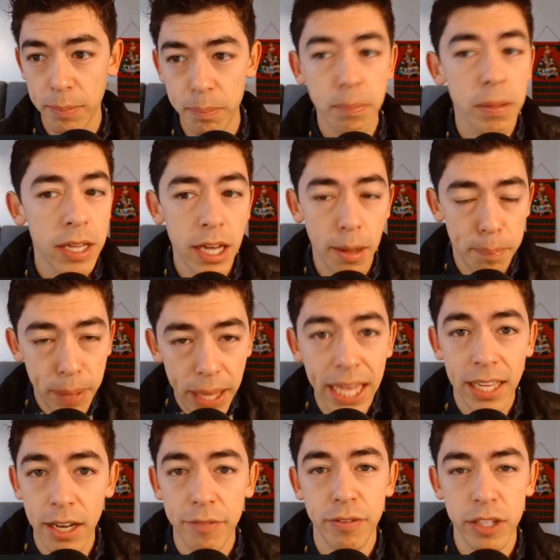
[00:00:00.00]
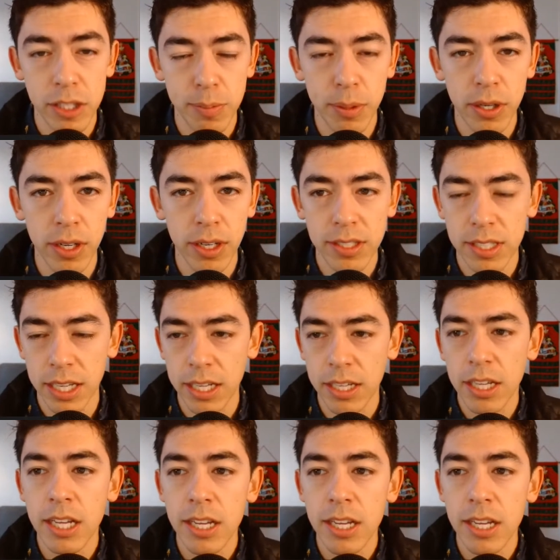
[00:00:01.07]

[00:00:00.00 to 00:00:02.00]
I'm I'm paying up for these books. Like